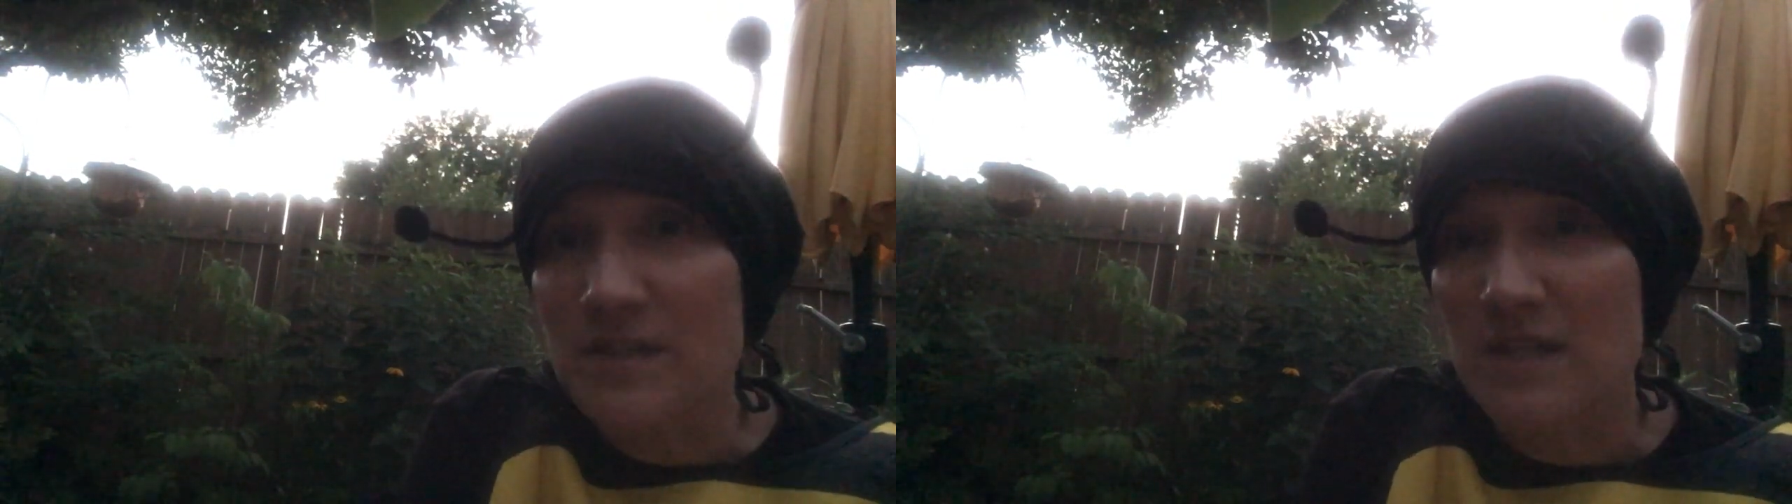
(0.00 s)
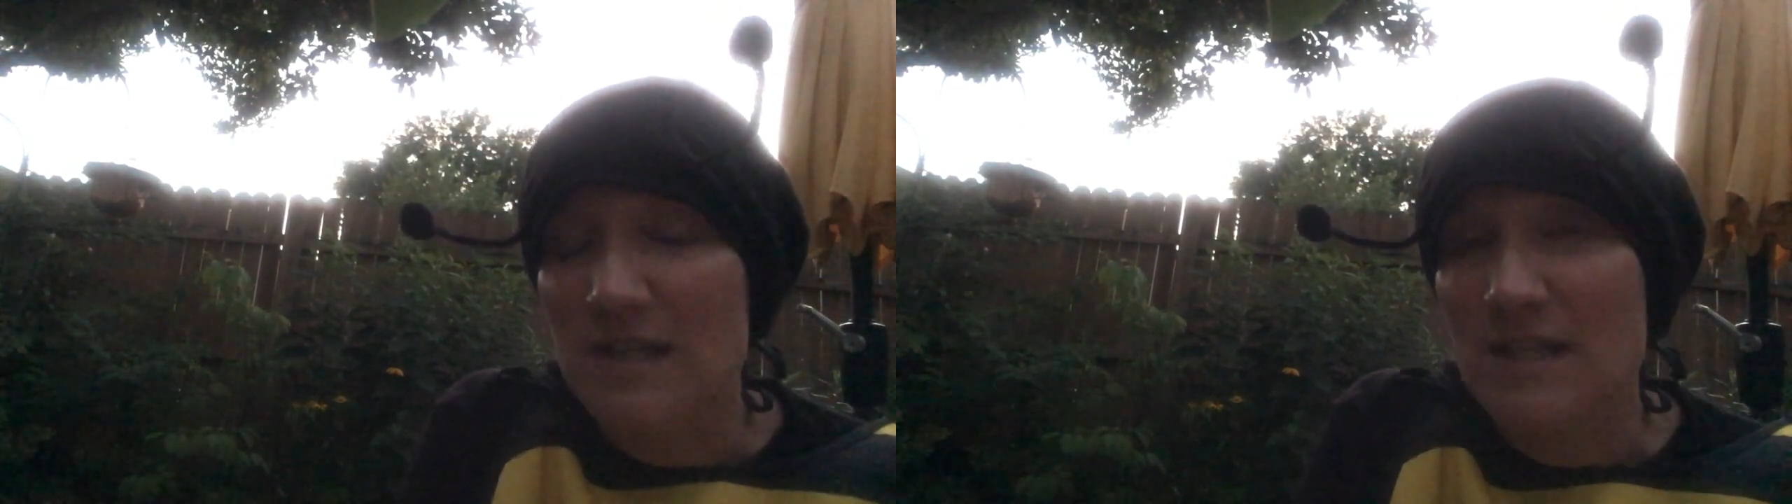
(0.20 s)

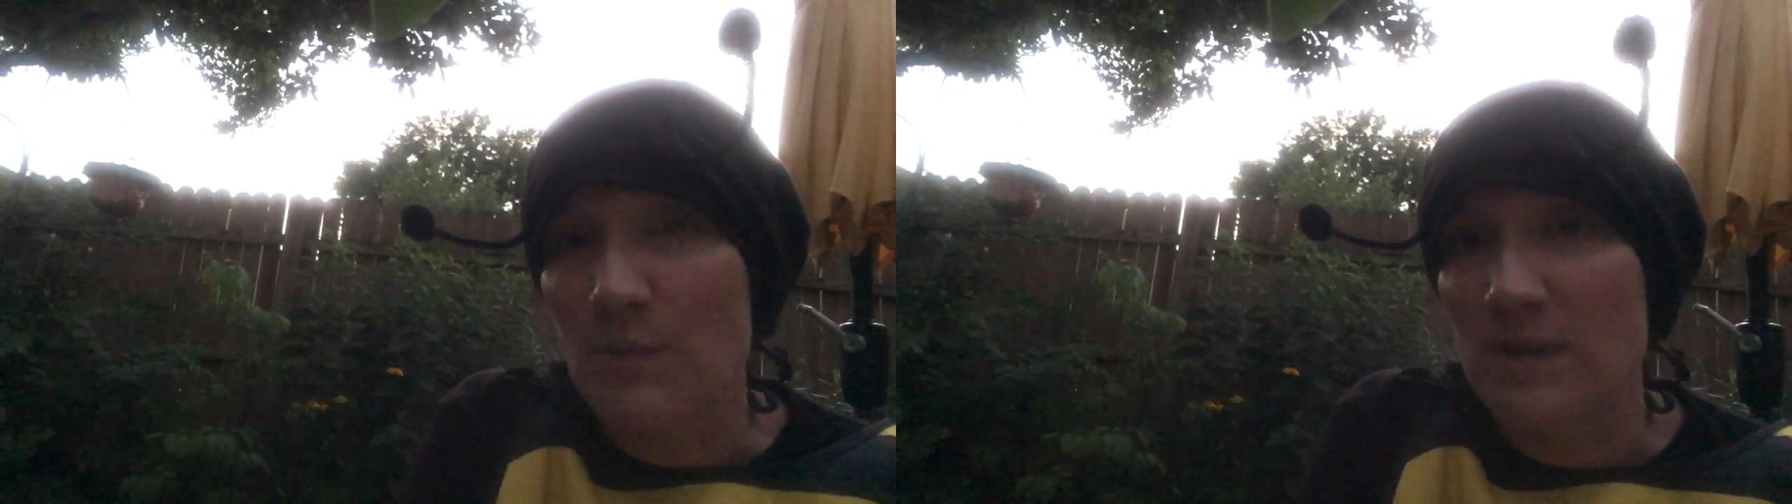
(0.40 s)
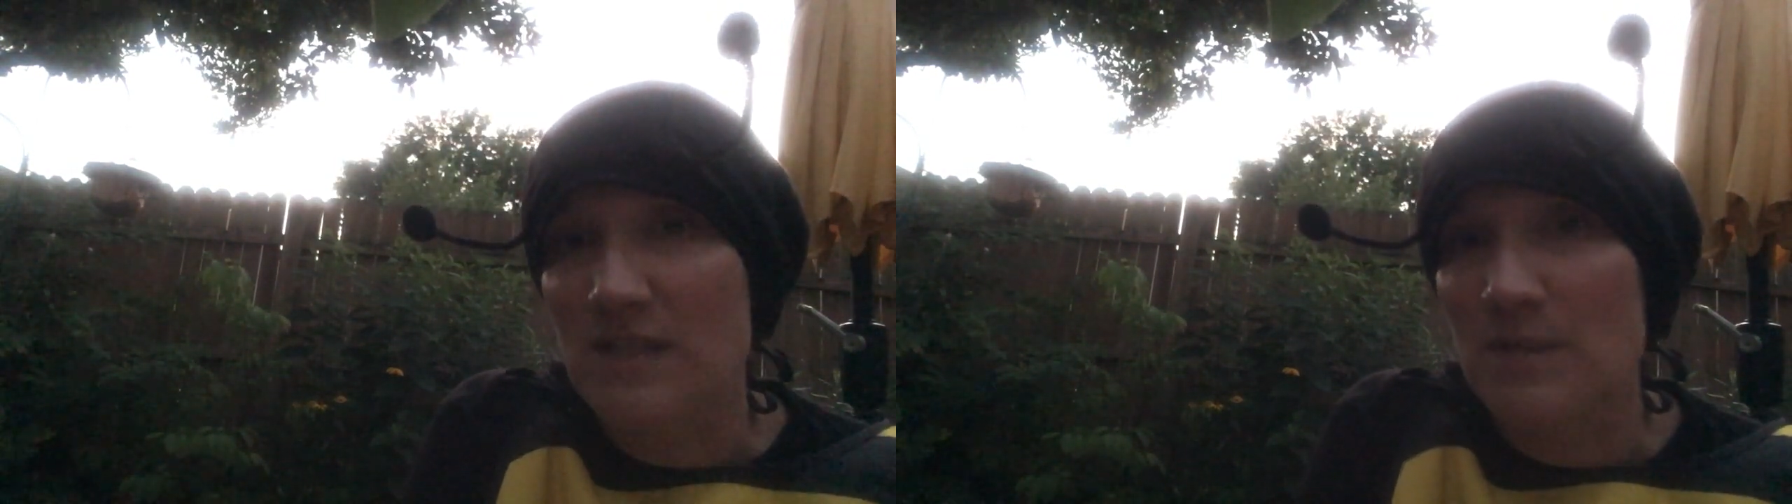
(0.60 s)
things that
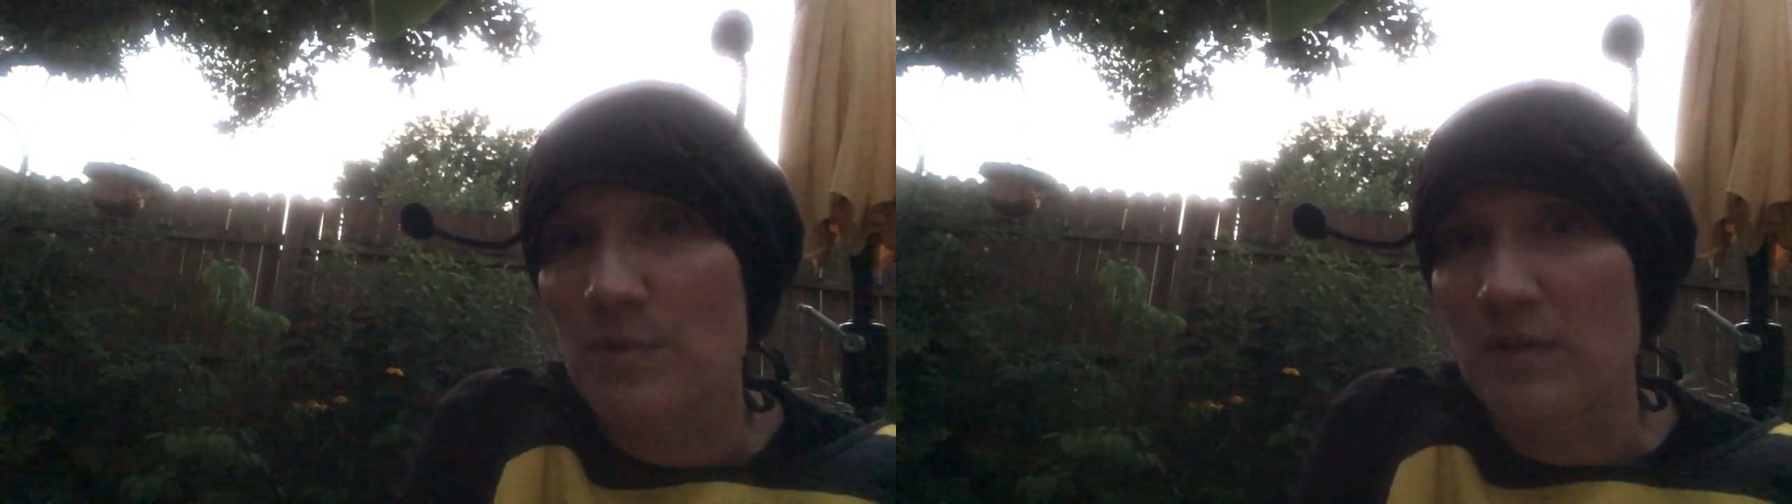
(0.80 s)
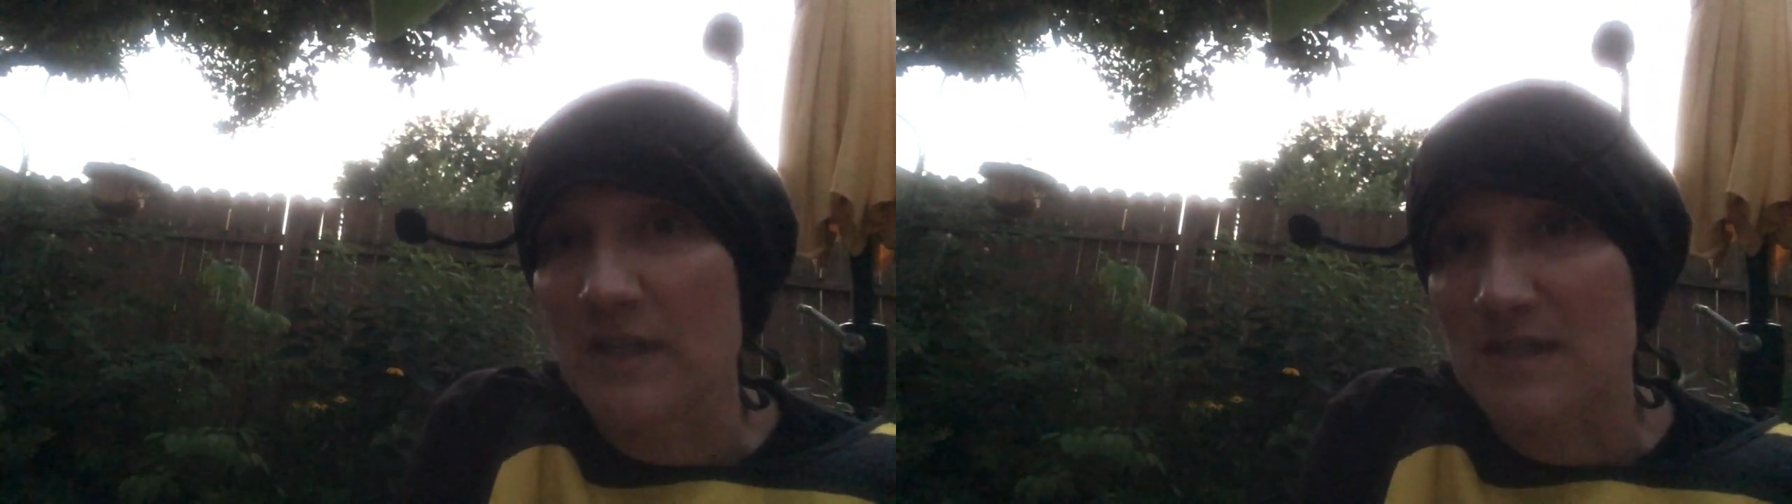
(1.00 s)
we
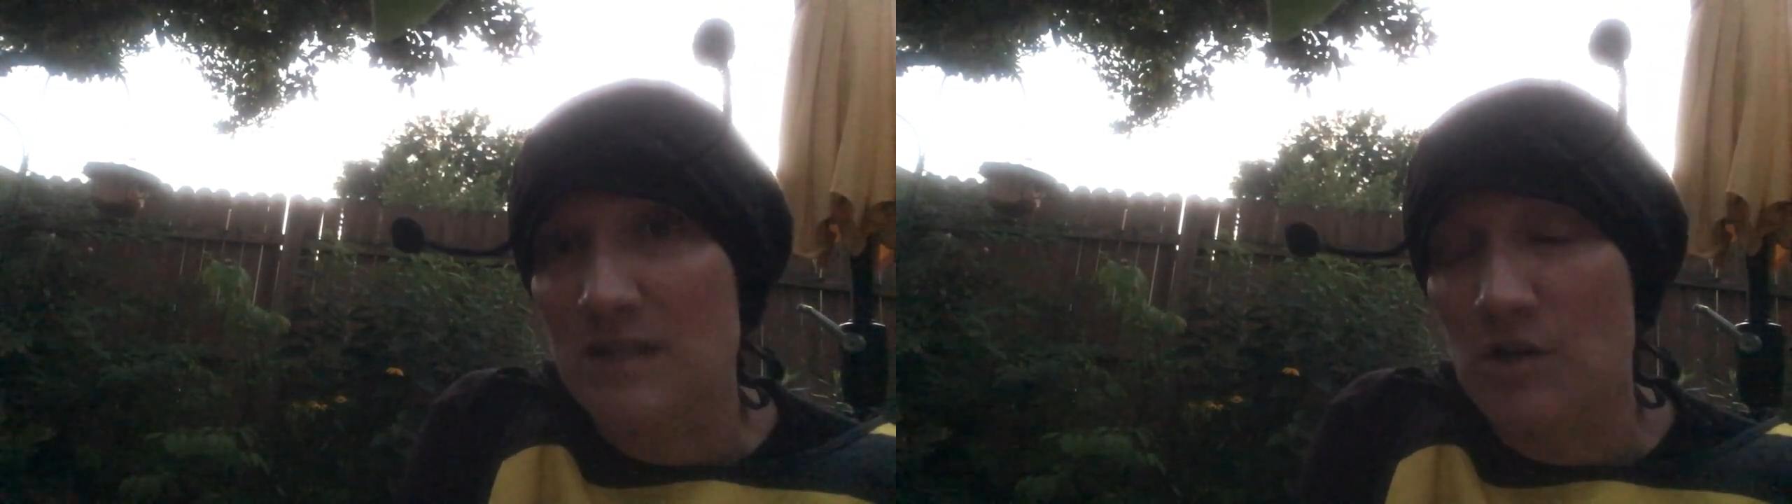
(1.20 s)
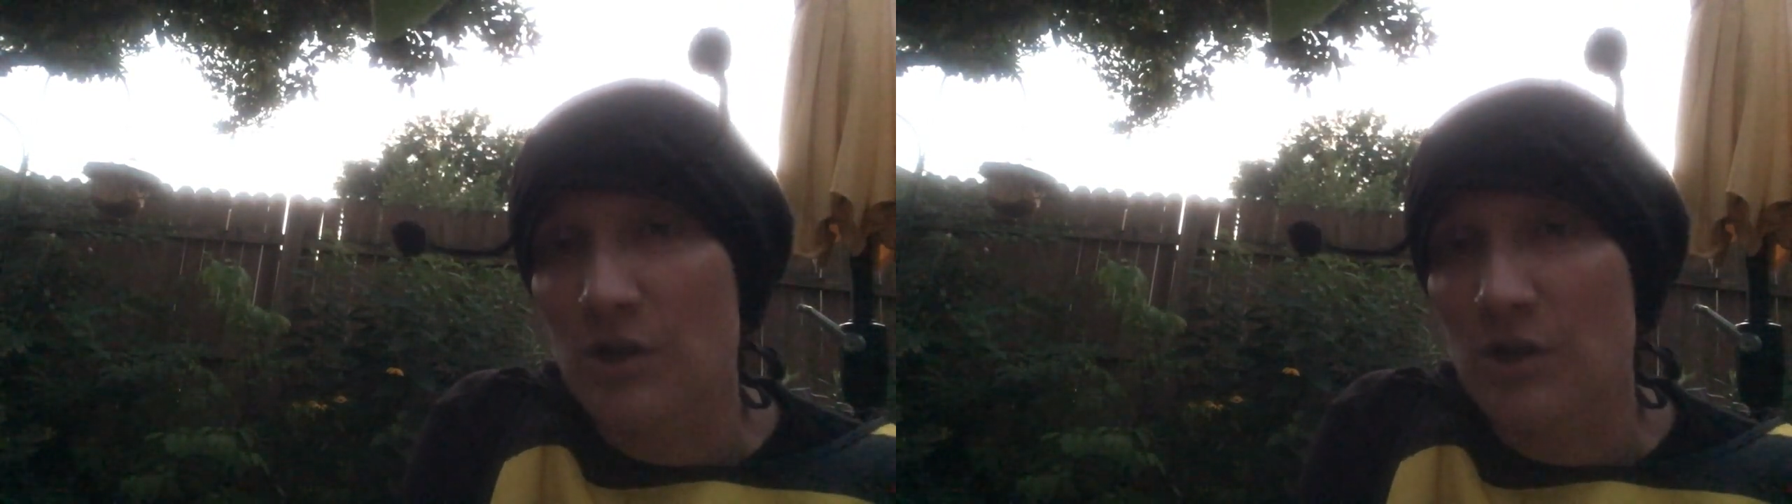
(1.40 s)
typically consider